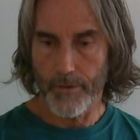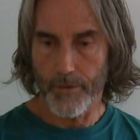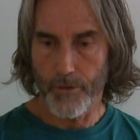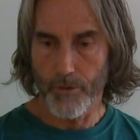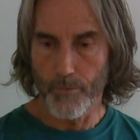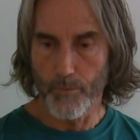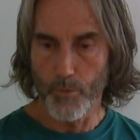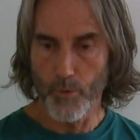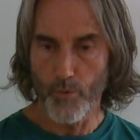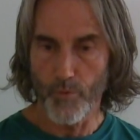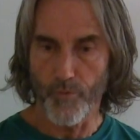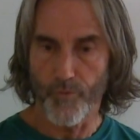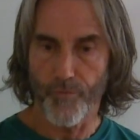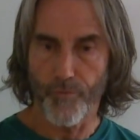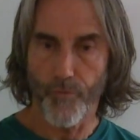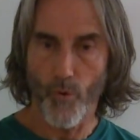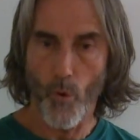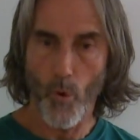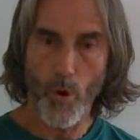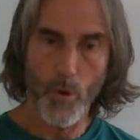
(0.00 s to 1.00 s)
to move
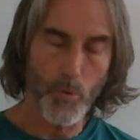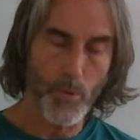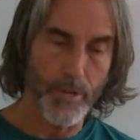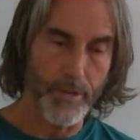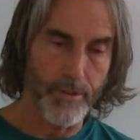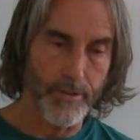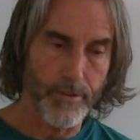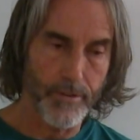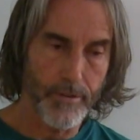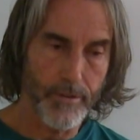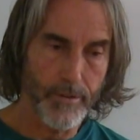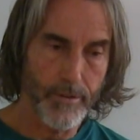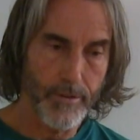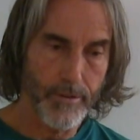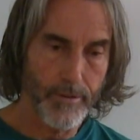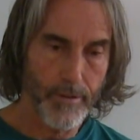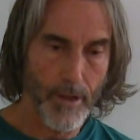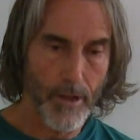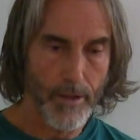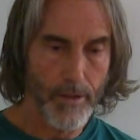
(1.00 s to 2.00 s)
forward
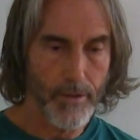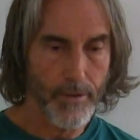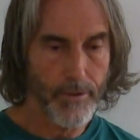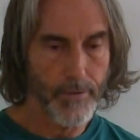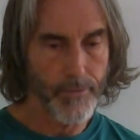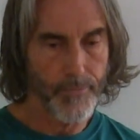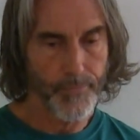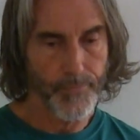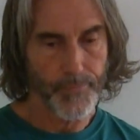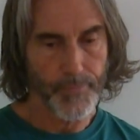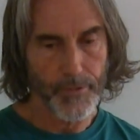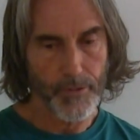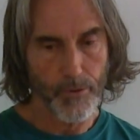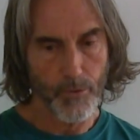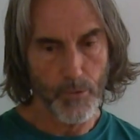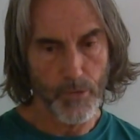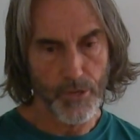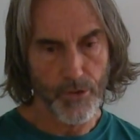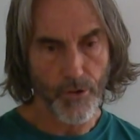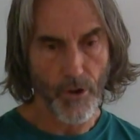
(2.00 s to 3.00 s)

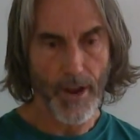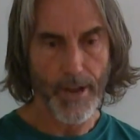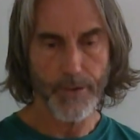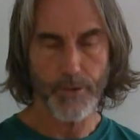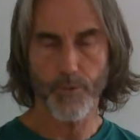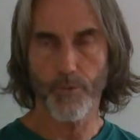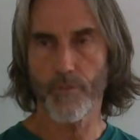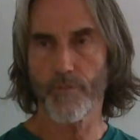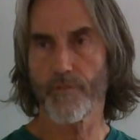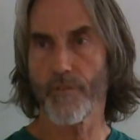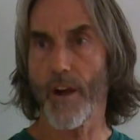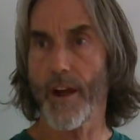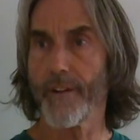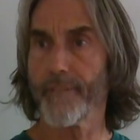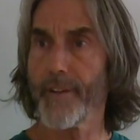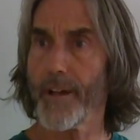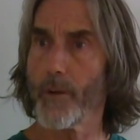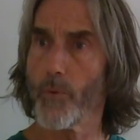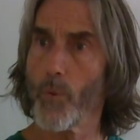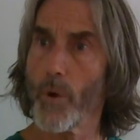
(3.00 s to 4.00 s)
to try to
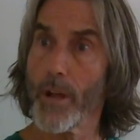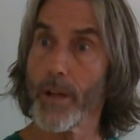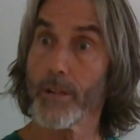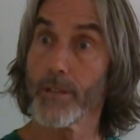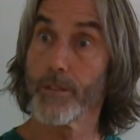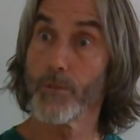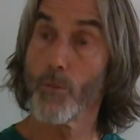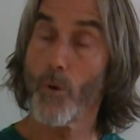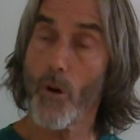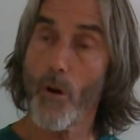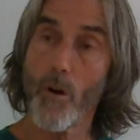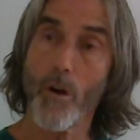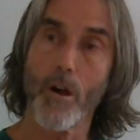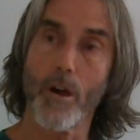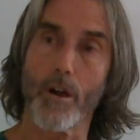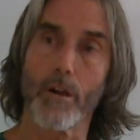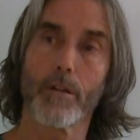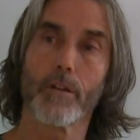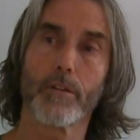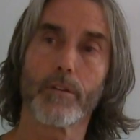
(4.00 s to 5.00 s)
arrive at where you
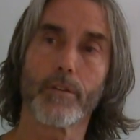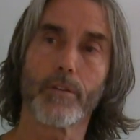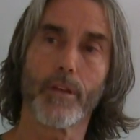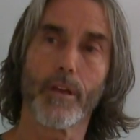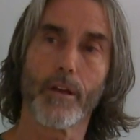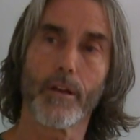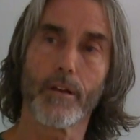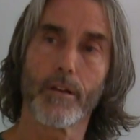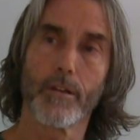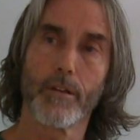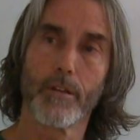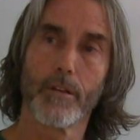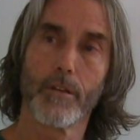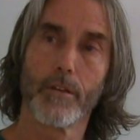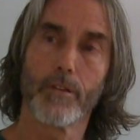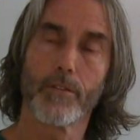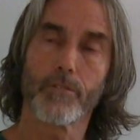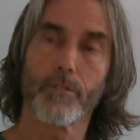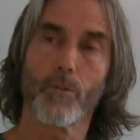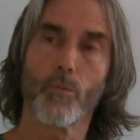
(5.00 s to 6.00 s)
are. Yeah?
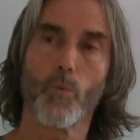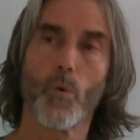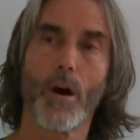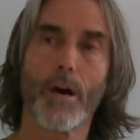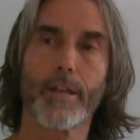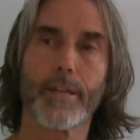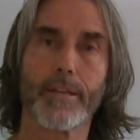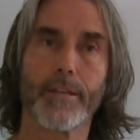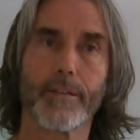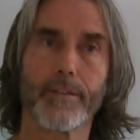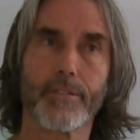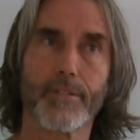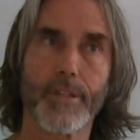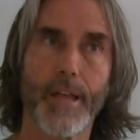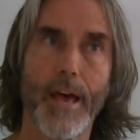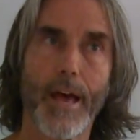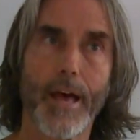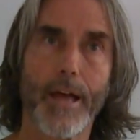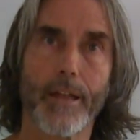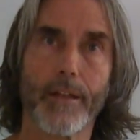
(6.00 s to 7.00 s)
So what is
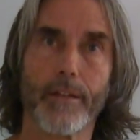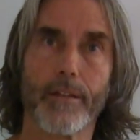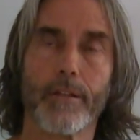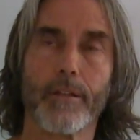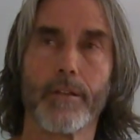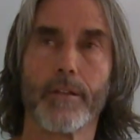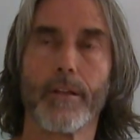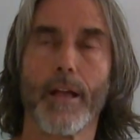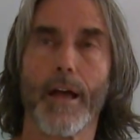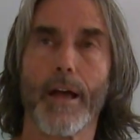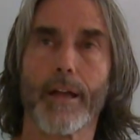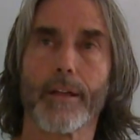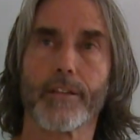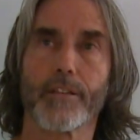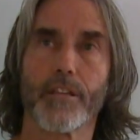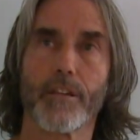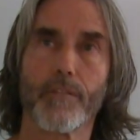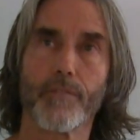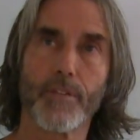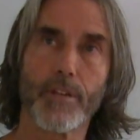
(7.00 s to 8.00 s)
that
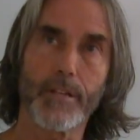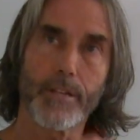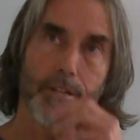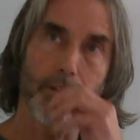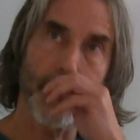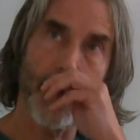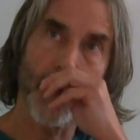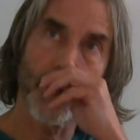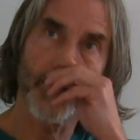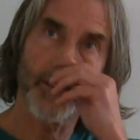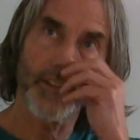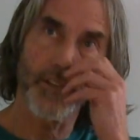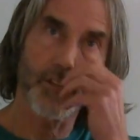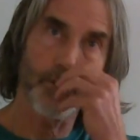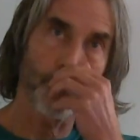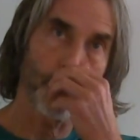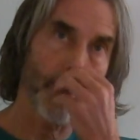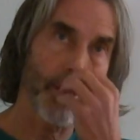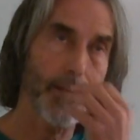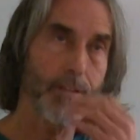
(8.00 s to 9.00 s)
activity that
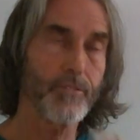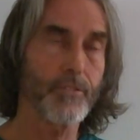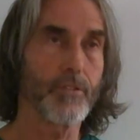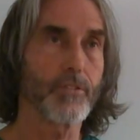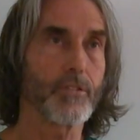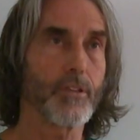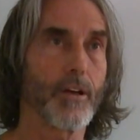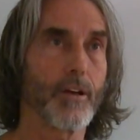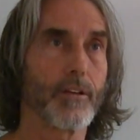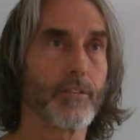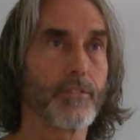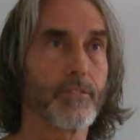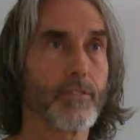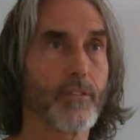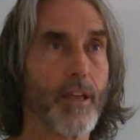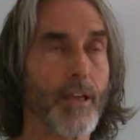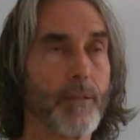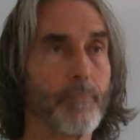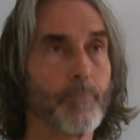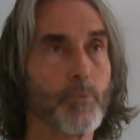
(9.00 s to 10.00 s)
displaces
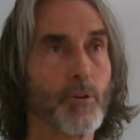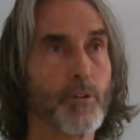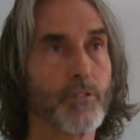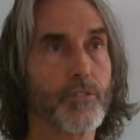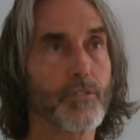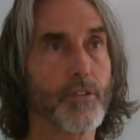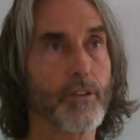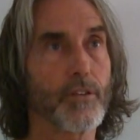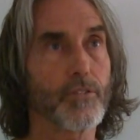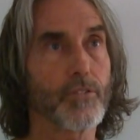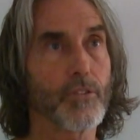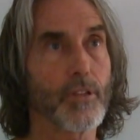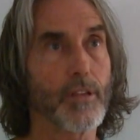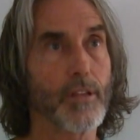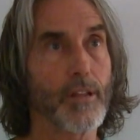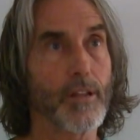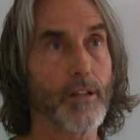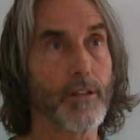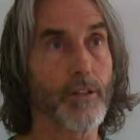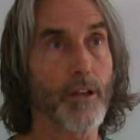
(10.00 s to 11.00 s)
us and puts us
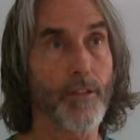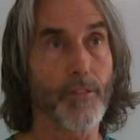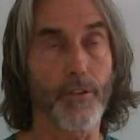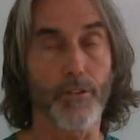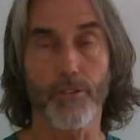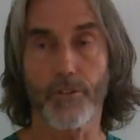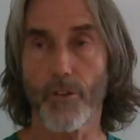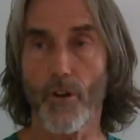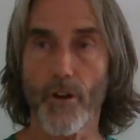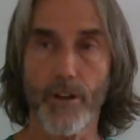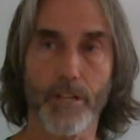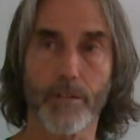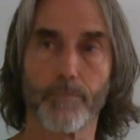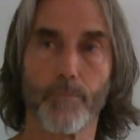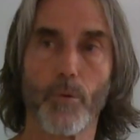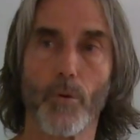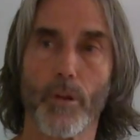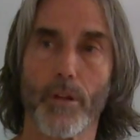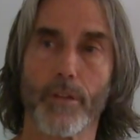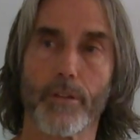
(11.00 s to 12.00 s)
in another starting
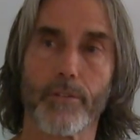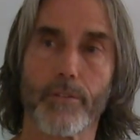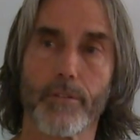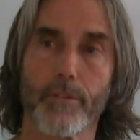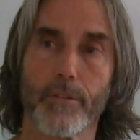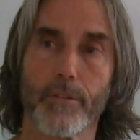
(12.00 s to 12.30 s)
point?